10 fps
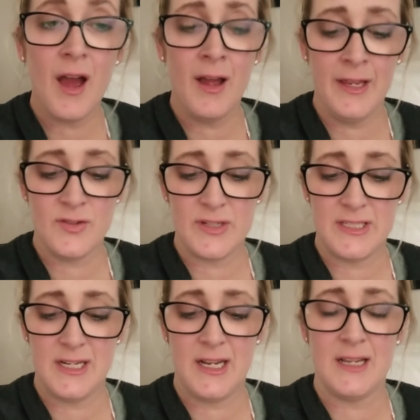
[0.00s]

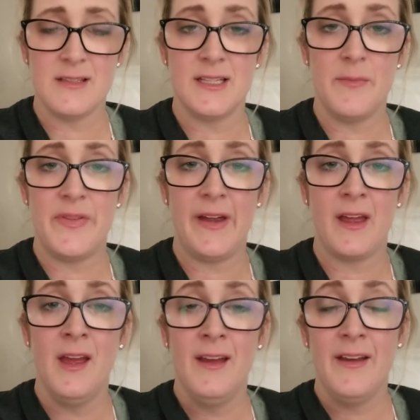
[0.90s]
interested in
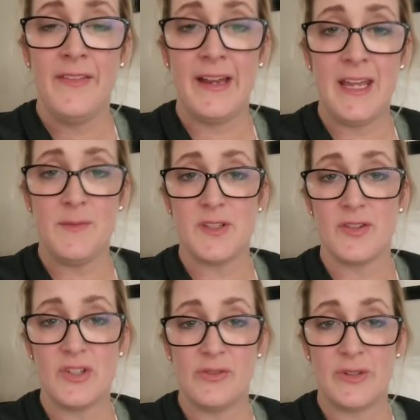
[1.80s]
something that keeps their
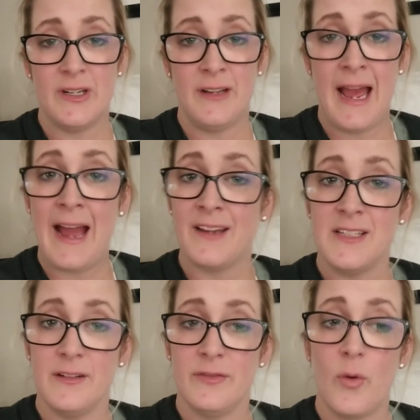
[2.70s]
children
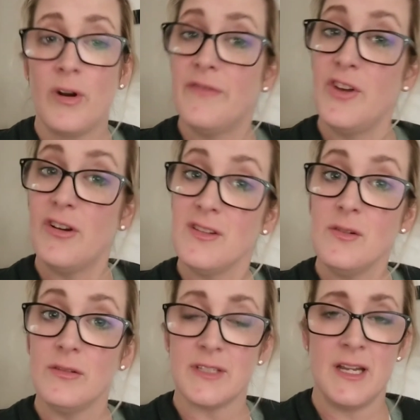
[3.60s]
active. Or if
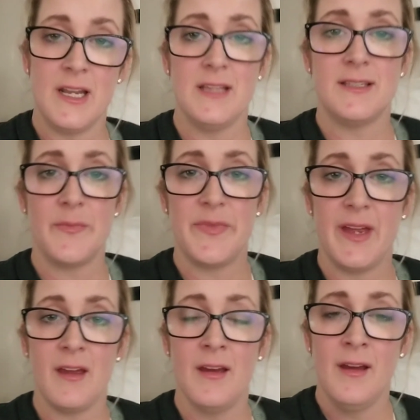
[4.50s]
adult and need
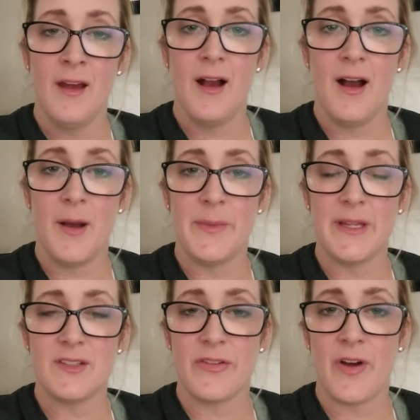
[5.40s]
something,
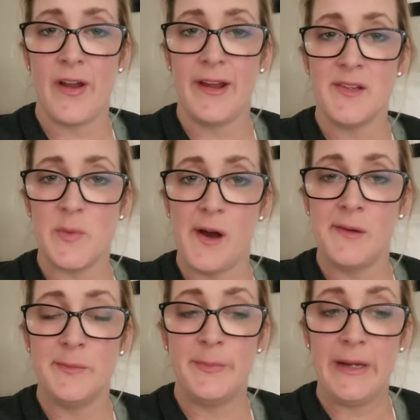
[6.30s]
that's a thought as well.
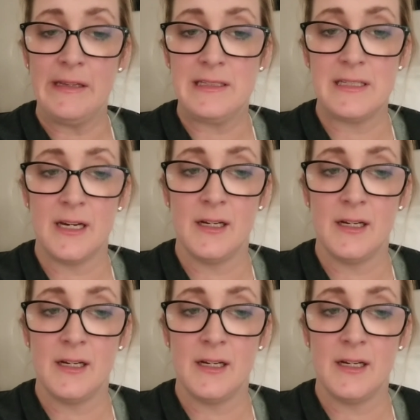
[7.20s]
But